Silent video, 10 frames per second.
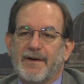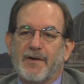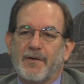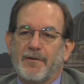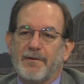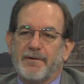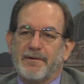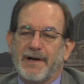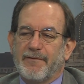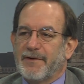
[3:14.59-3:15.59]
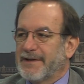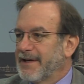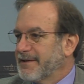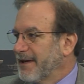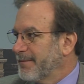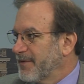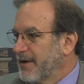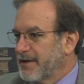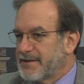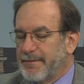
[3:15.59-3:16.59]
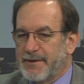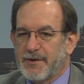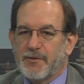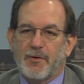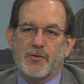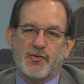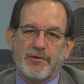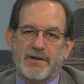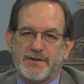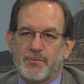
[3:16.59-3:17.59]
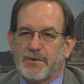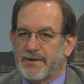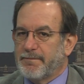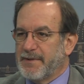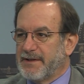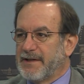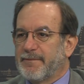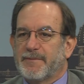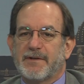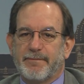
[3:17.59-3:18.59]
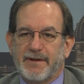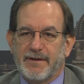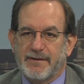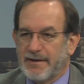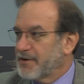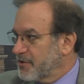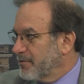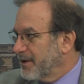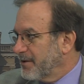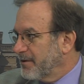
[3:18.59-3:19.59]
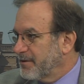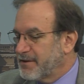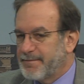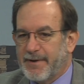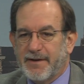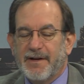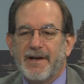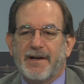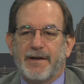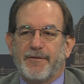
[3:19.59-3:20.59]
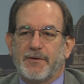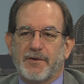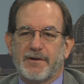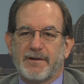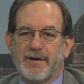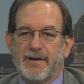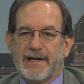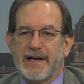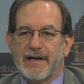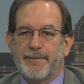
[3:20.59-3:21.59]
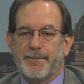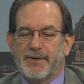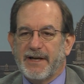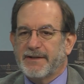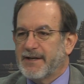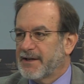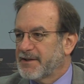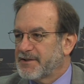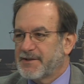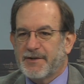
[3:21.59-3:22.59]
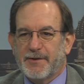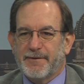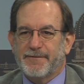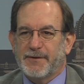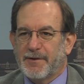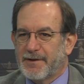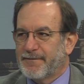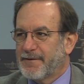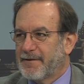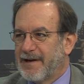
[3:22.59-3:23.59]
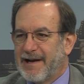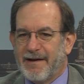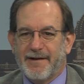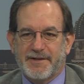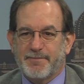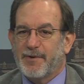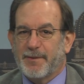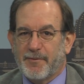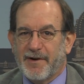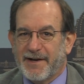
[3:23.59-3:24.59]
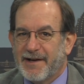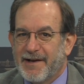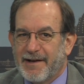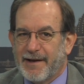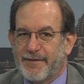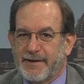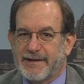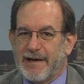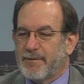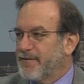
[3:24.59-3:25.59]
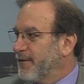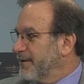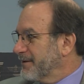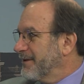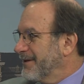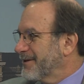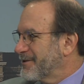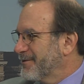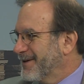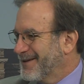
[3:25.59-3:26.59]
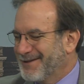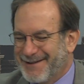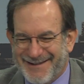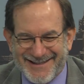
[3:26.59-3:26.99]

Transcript: or everyday type things. I mean, your groceries wouldn't be deemed to be luxury goods, okay. but if you took uh, got a couple plane tickets to go to Florida for uh, spring break, I think that would fall that into would luxury. Fall into that category.